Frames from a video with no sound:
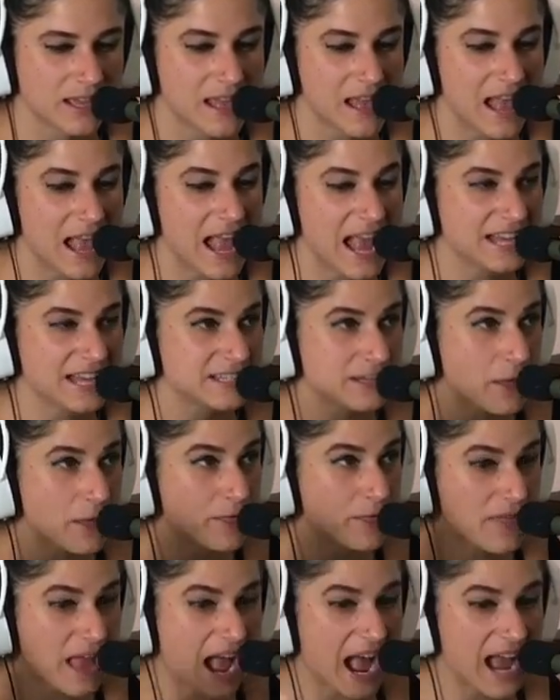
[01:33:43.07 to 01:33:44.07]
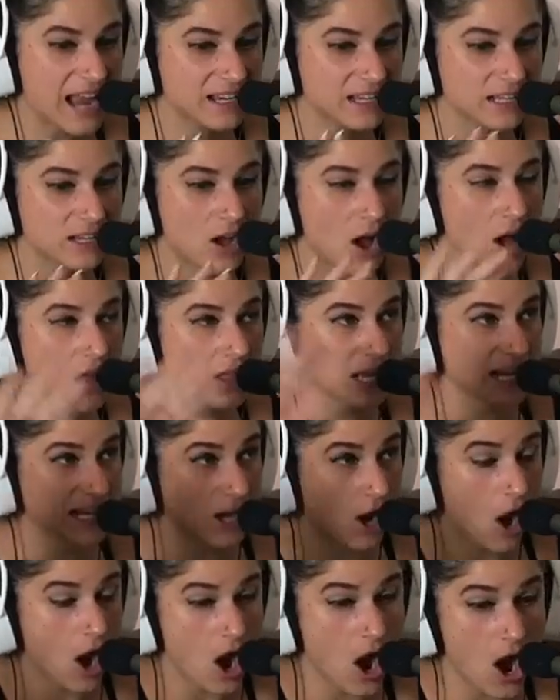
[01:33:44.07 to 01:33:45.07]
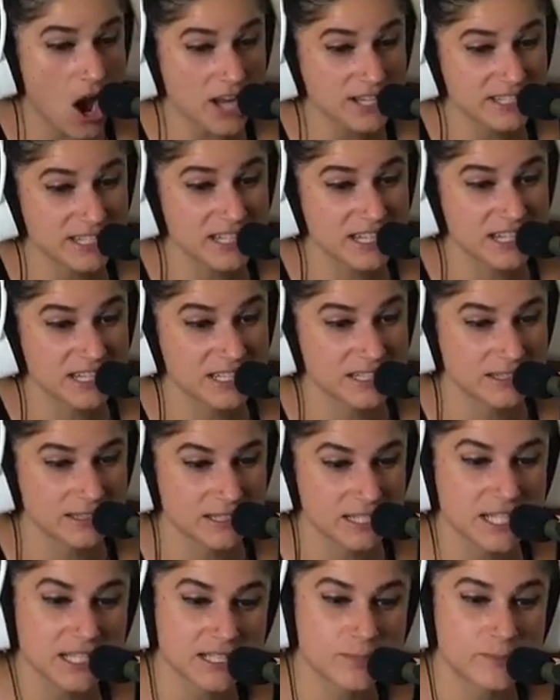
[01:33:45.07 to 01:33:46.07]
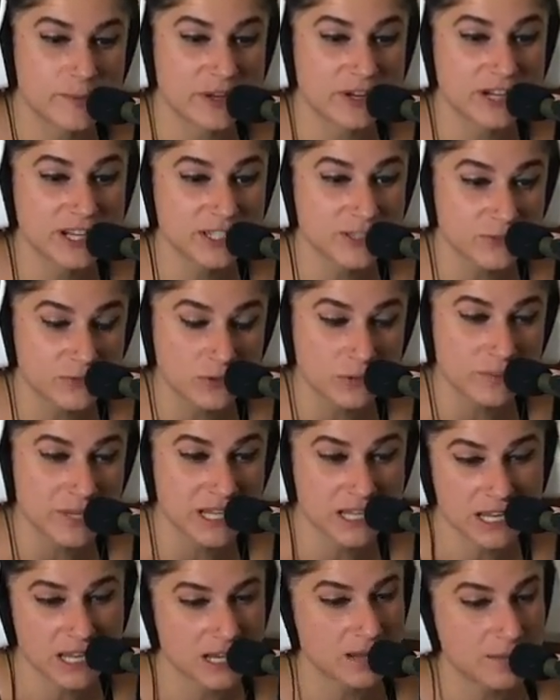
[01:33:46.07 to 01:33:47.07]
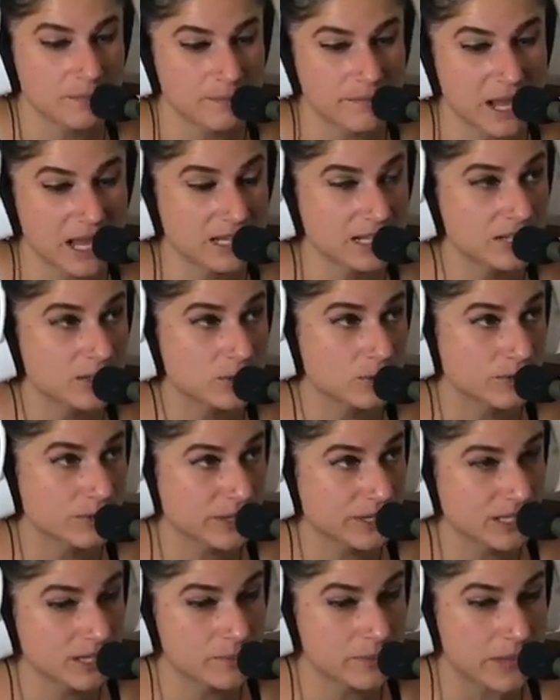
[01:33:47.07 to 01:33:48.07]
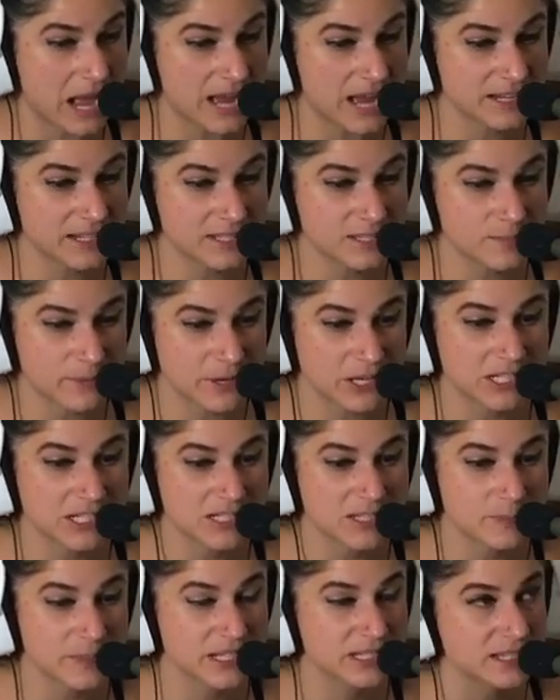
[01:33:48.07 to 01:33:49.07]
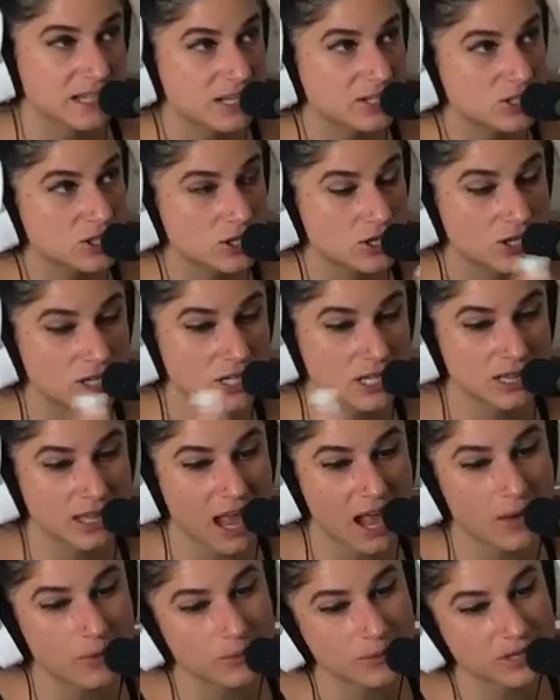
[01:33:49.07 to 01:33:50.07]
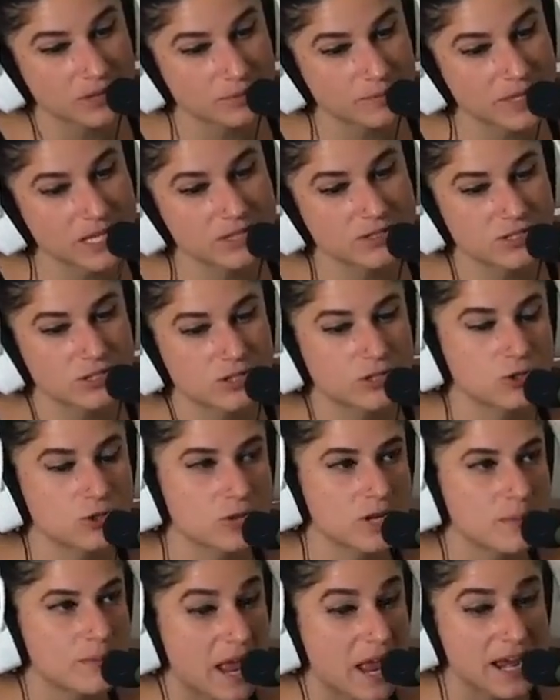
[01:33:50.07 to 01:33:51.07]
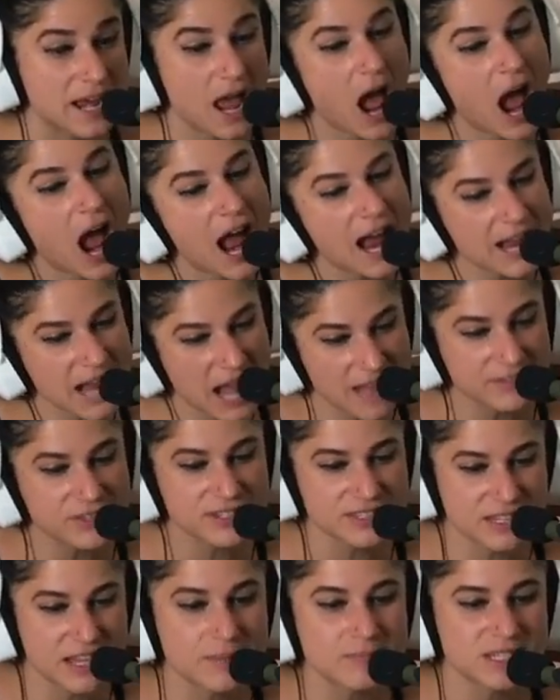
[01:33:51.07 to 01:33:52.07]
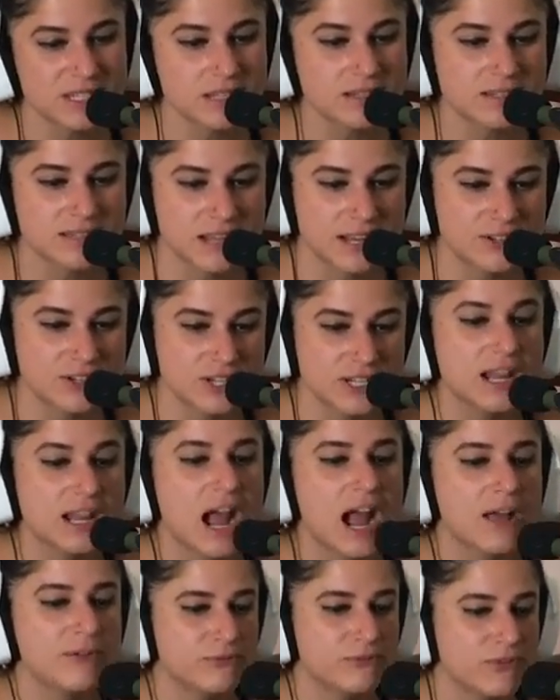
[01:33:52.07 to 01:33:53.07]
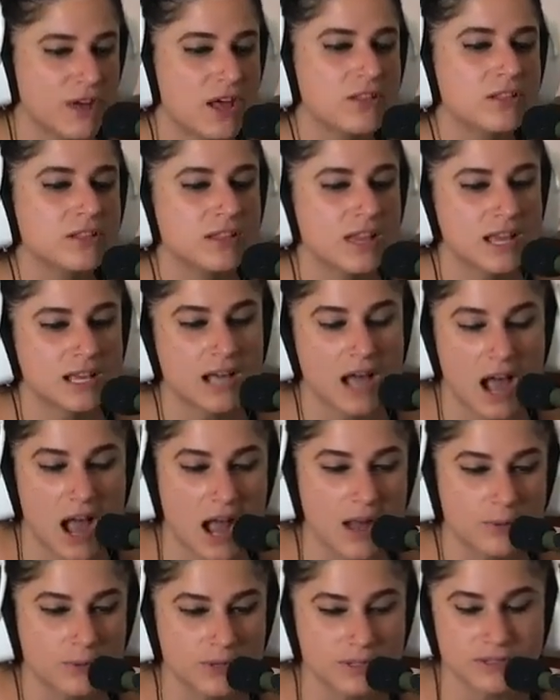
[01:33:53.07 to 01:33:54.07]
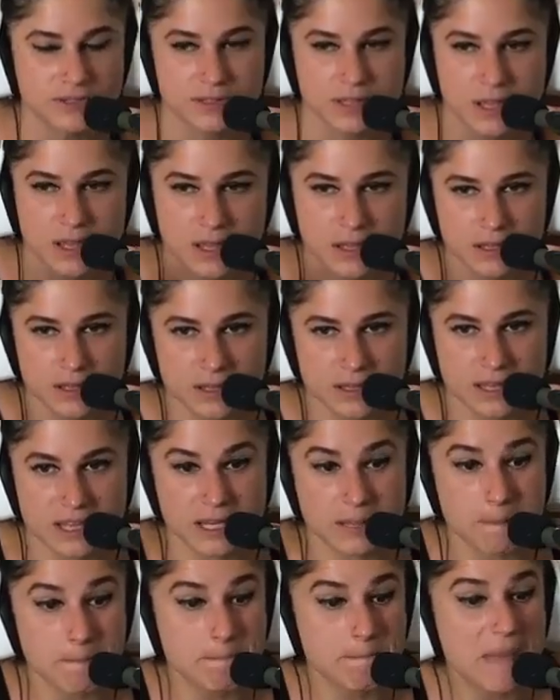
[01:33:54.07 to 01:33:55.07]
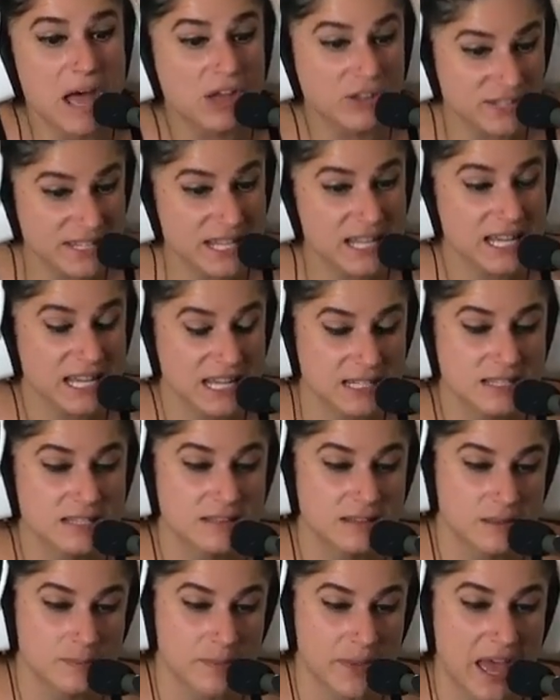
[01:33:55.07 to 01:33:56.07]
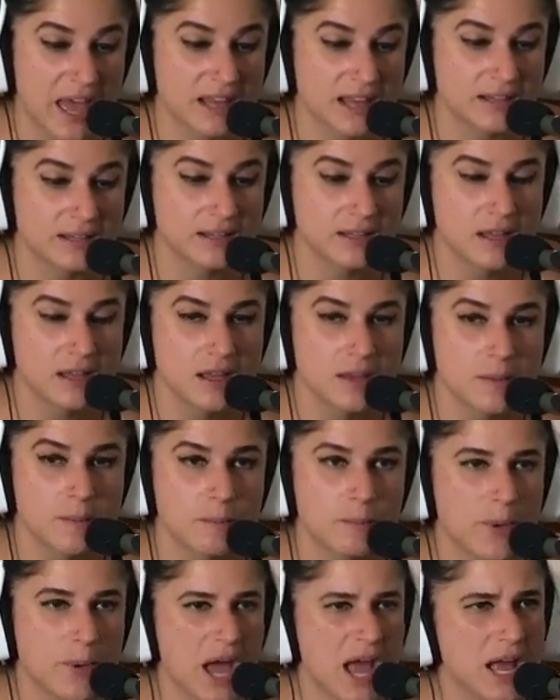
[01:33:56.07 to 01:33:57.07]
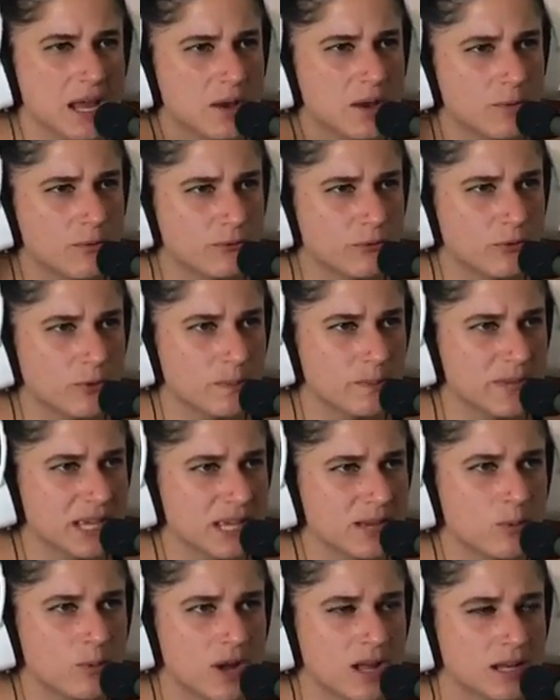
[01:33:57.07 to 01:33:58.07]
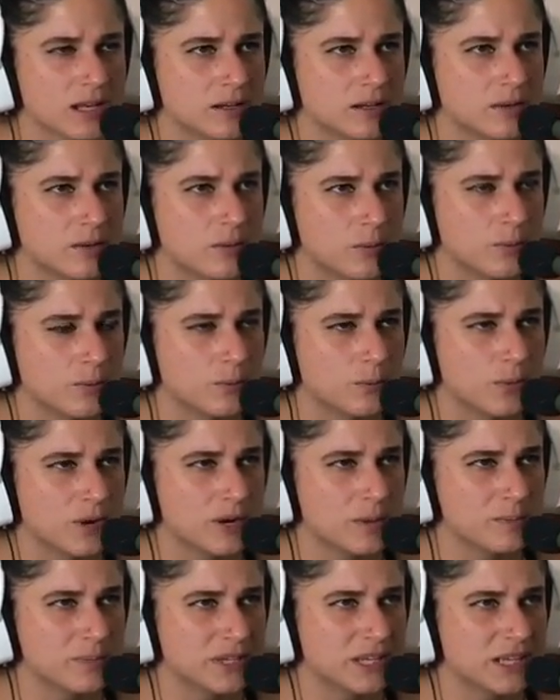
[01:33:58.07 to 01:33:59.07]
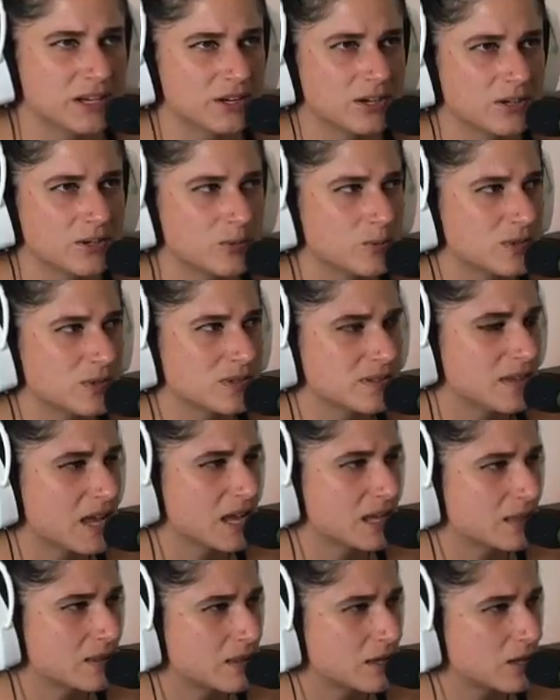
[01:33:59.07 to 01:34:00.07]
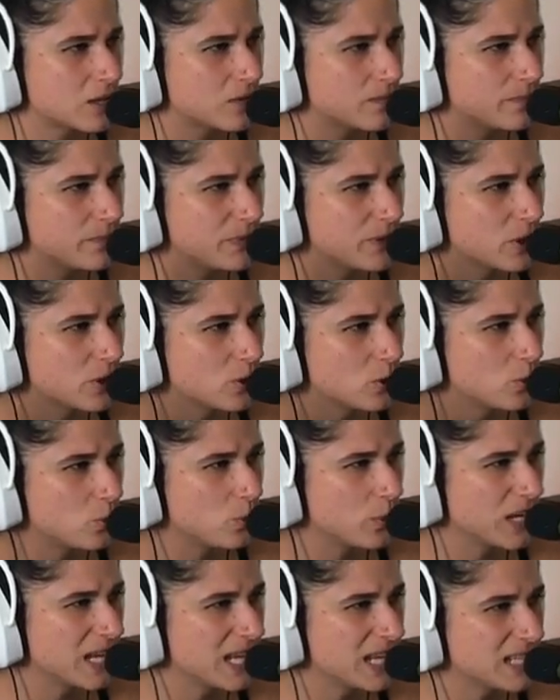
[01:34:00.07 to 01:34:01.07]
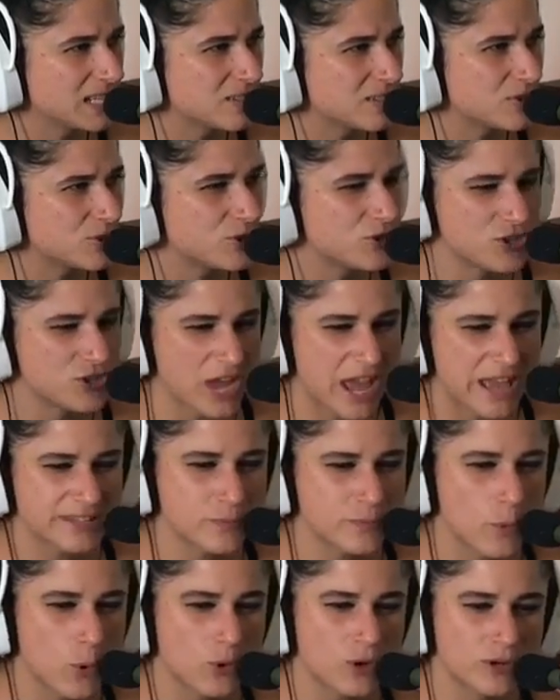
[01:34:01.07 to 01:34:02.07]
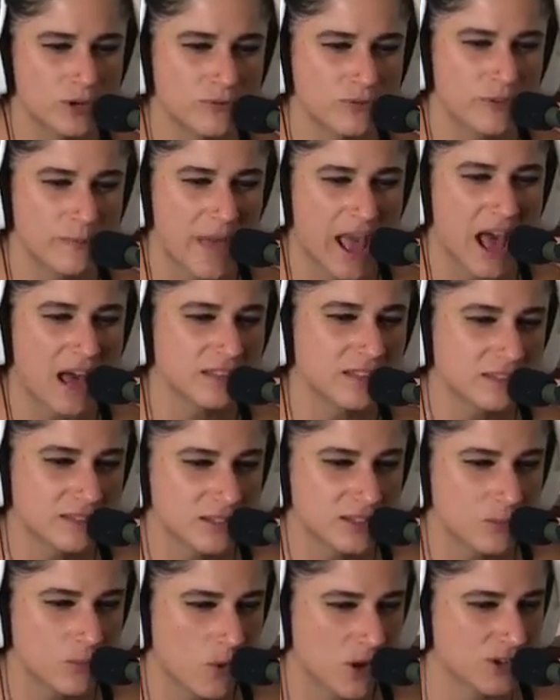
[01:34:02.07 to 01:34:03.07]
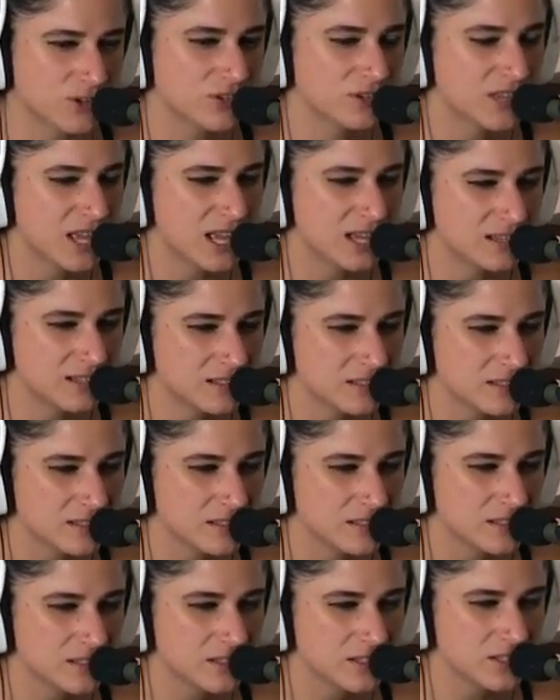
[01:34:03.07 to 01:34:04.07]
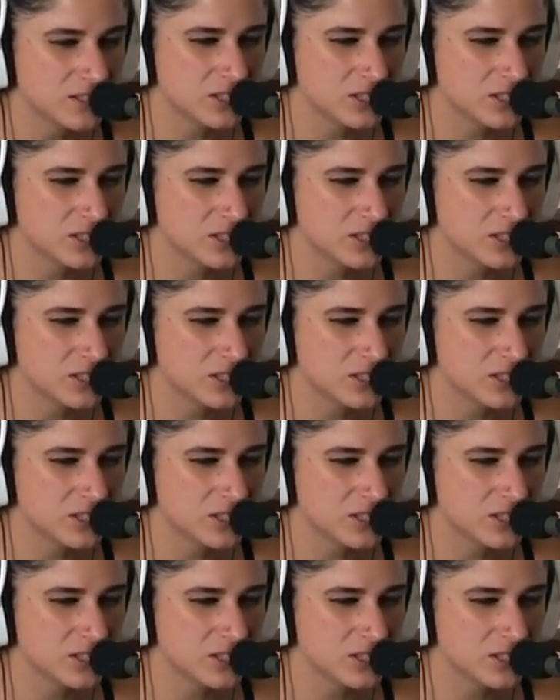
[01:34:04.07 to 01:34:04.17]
And that like haunted the experience for me, and it made it a really bad experience because I took that with me into the trip, and I had the same sensation. I felt like I was like melting into the bed. But for me, what what appeared was like the Queen's chessboard from Alice in Wonderland. Do